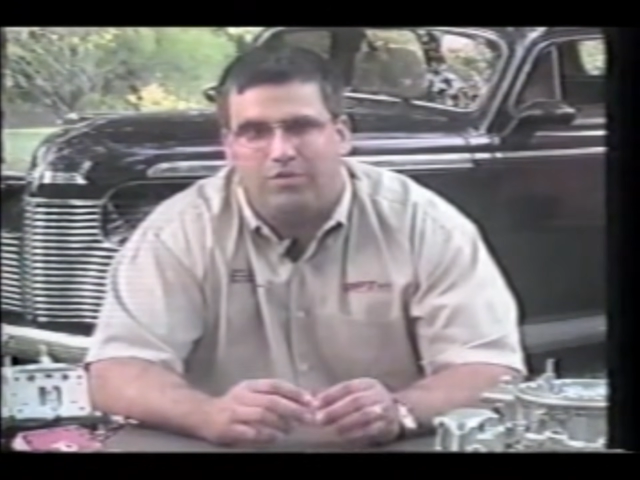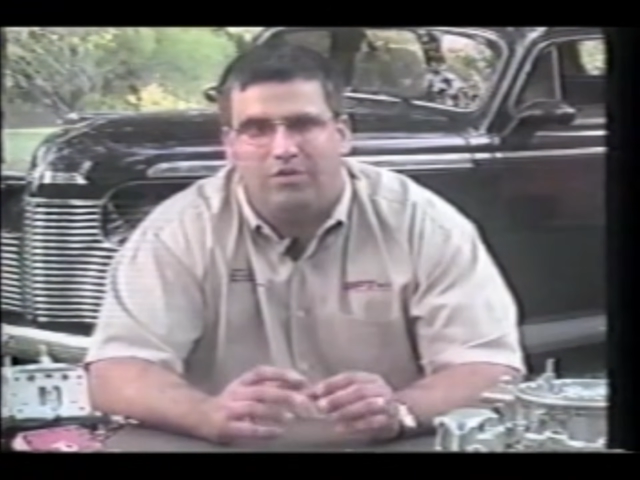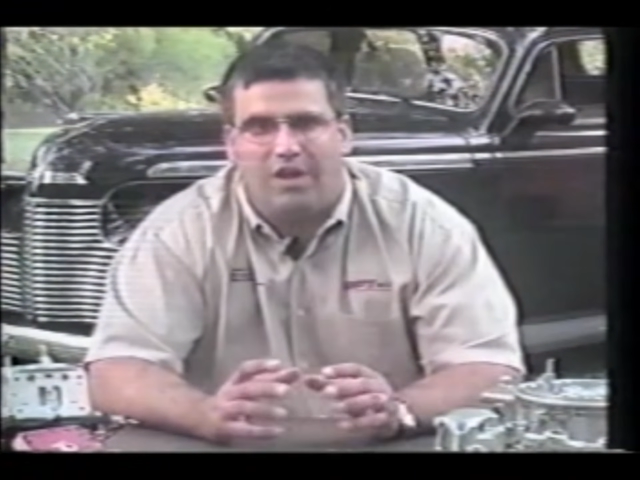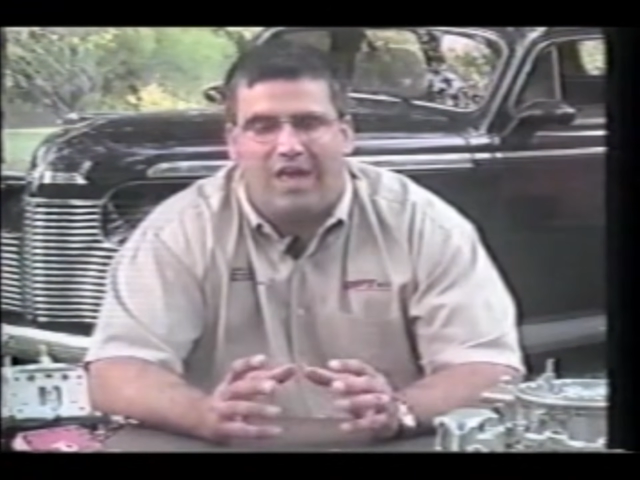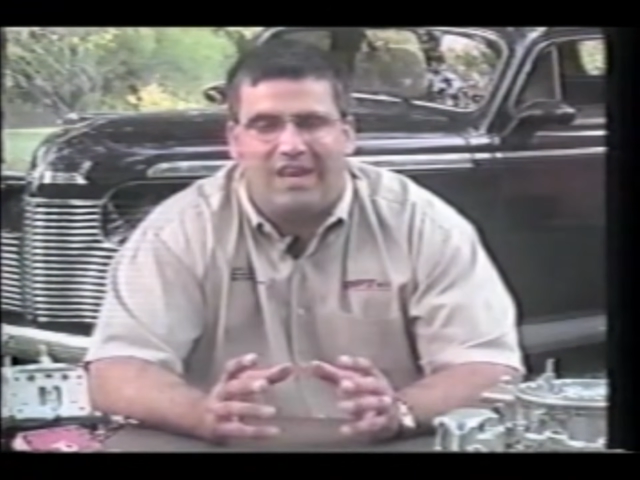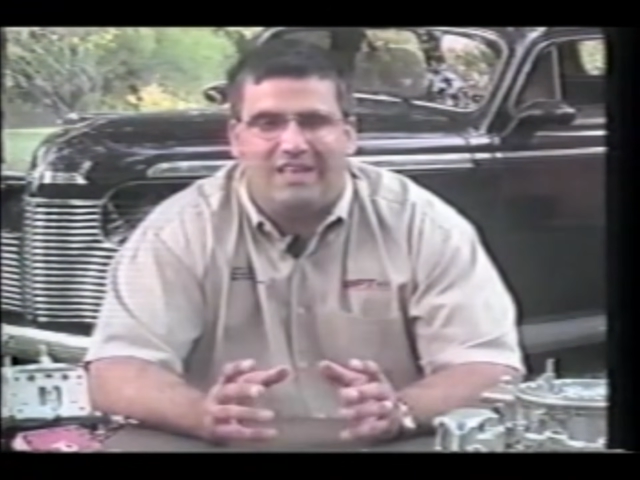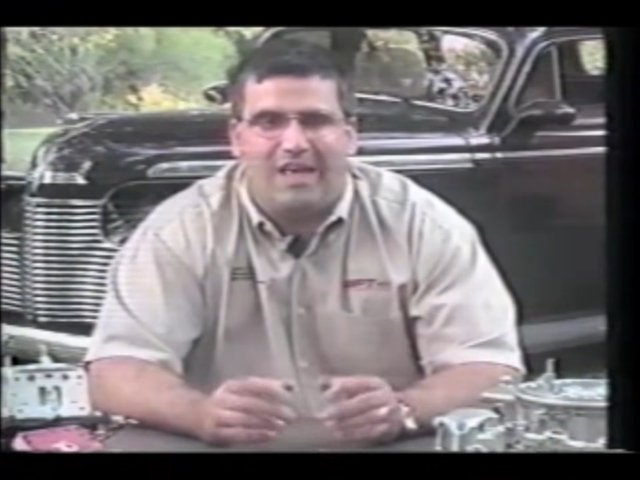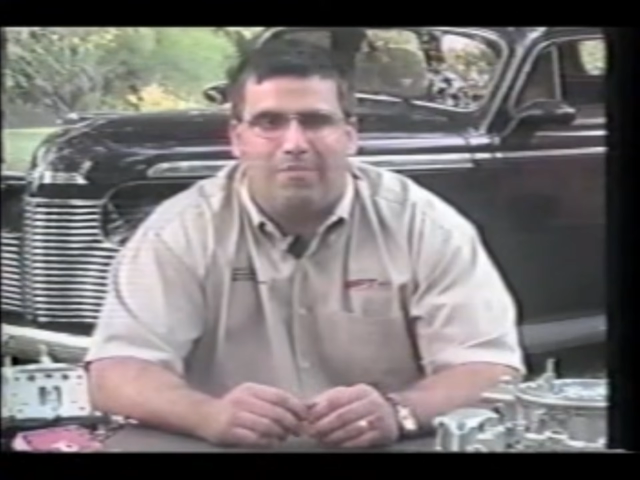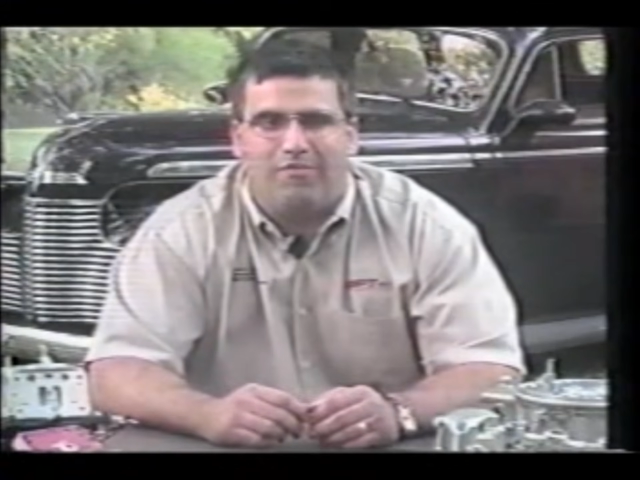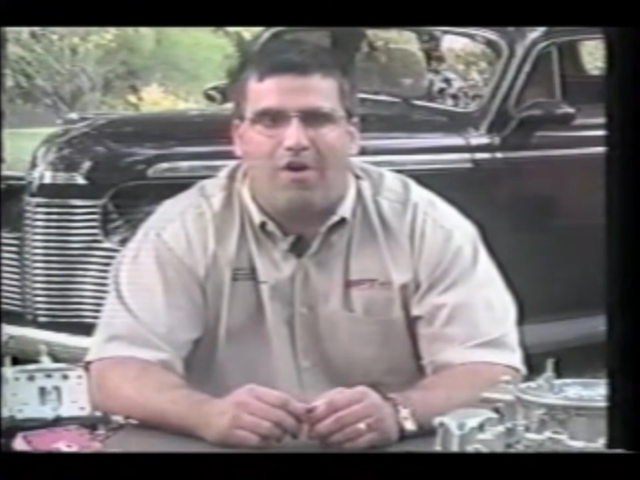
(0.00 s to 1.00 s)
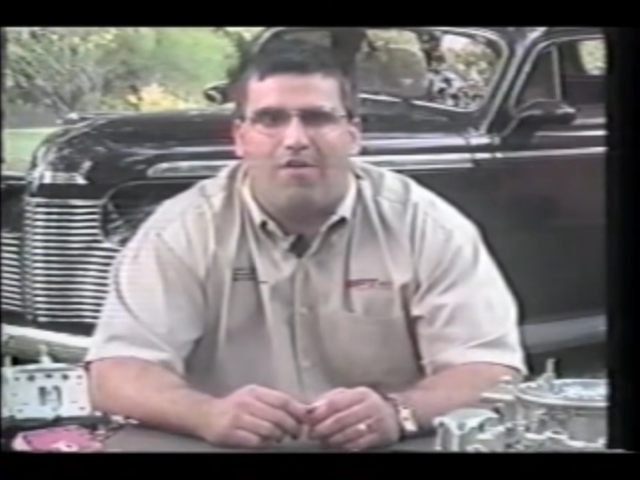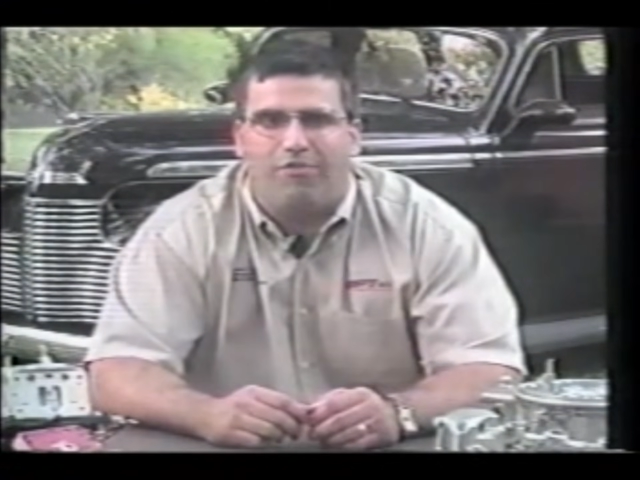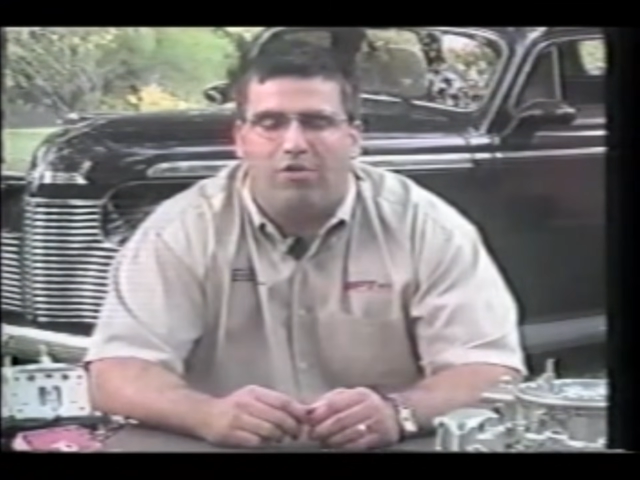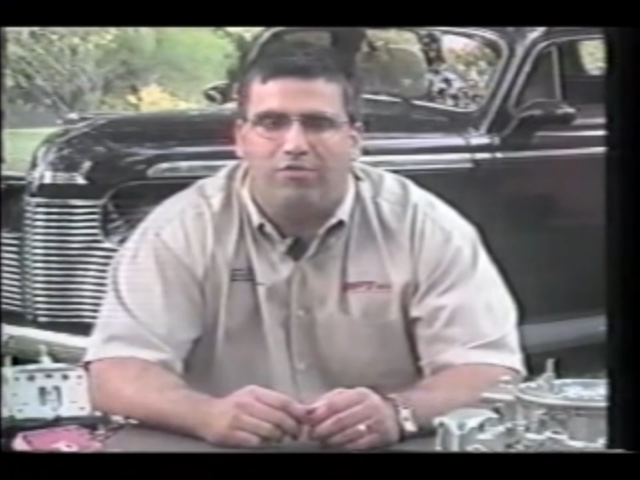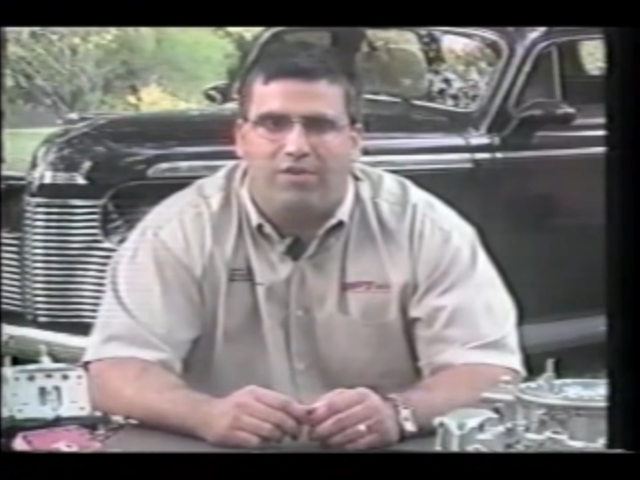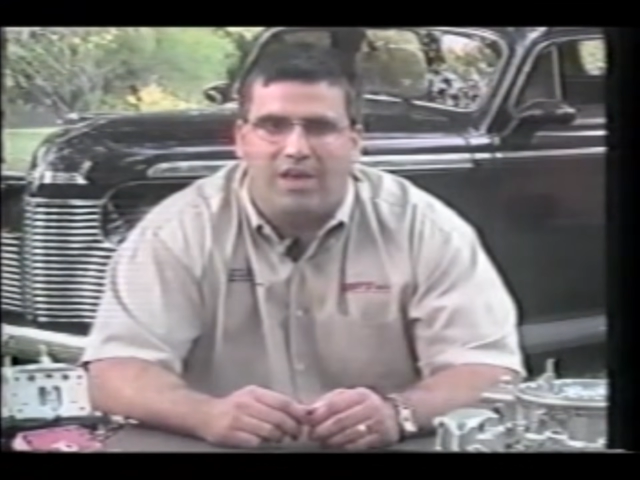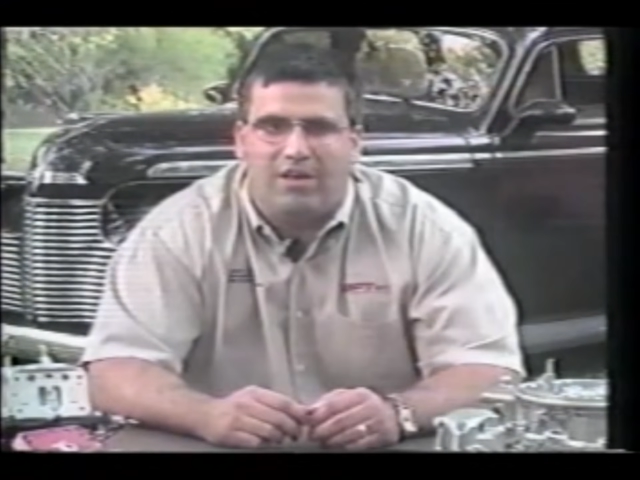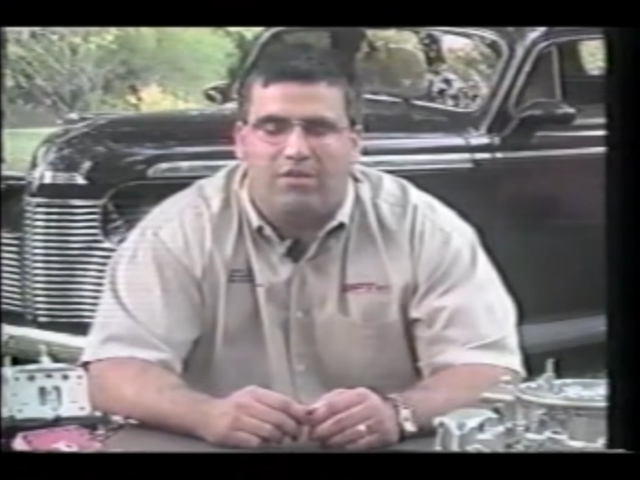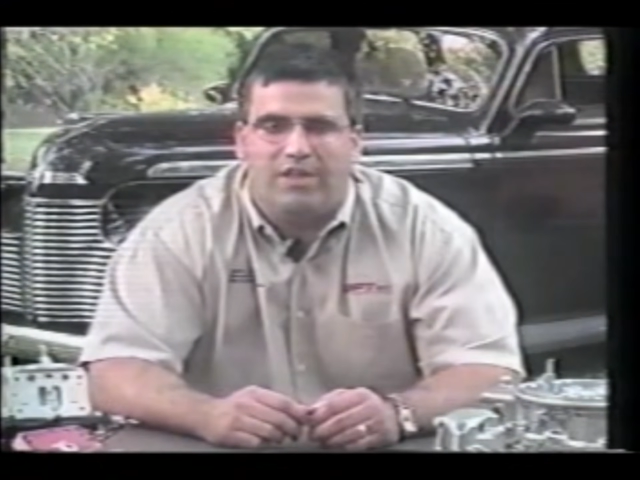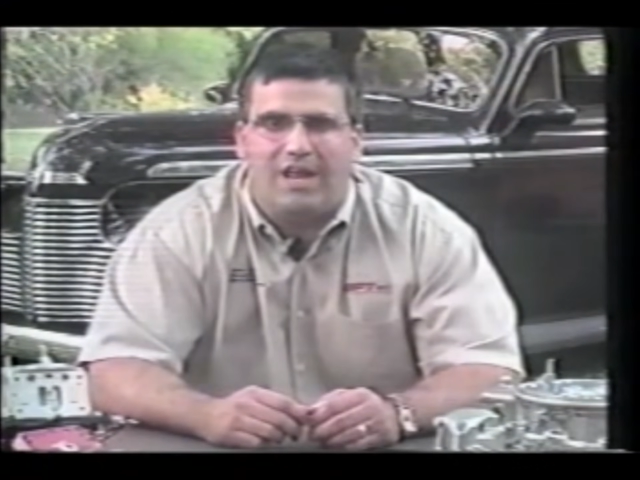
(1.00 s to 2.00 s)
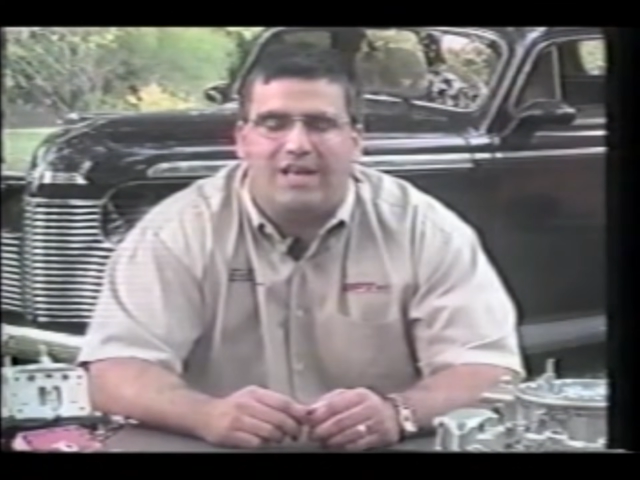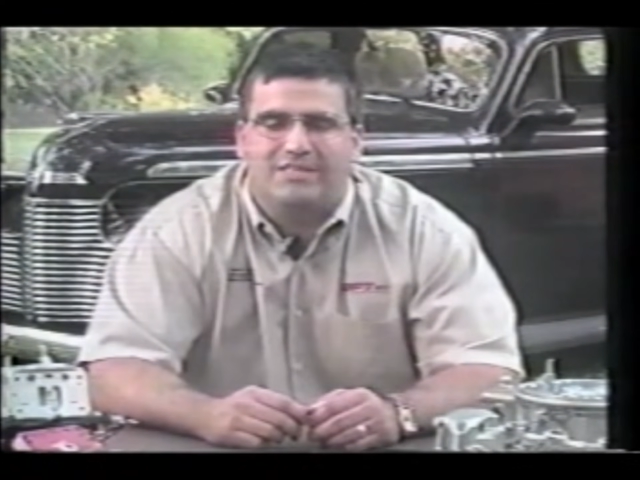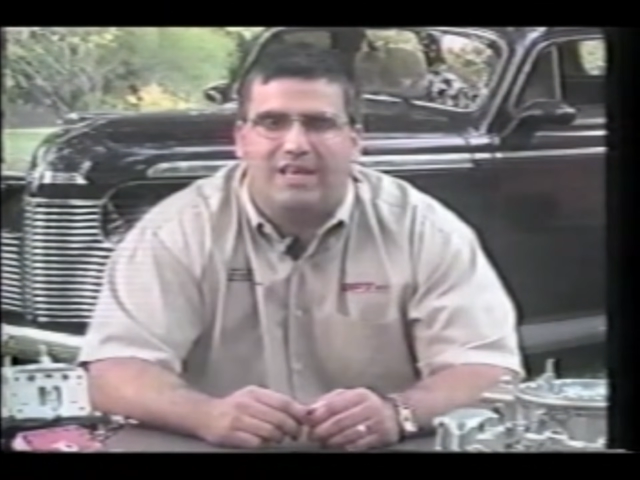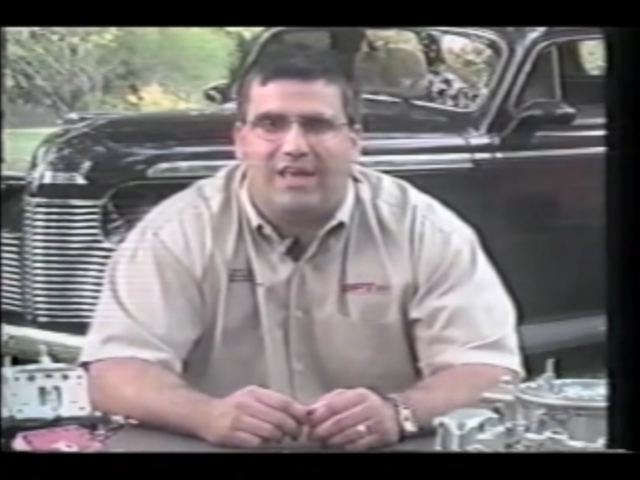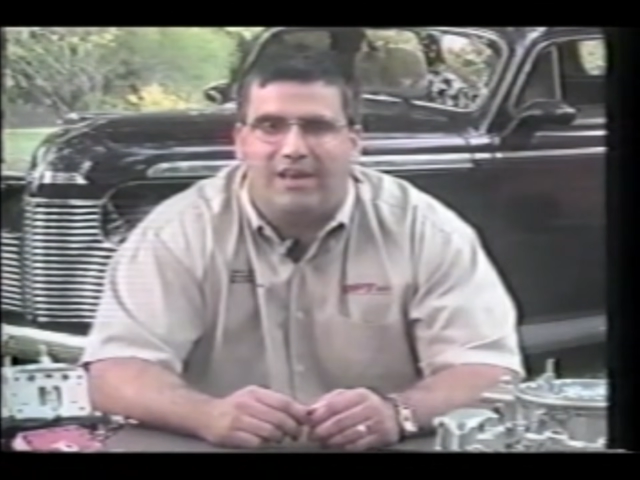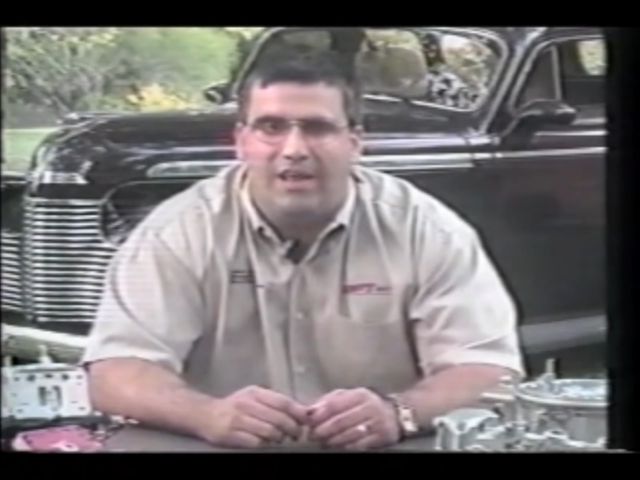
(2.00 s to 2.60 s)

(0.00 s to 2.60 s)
any type of off-road vehicle that has an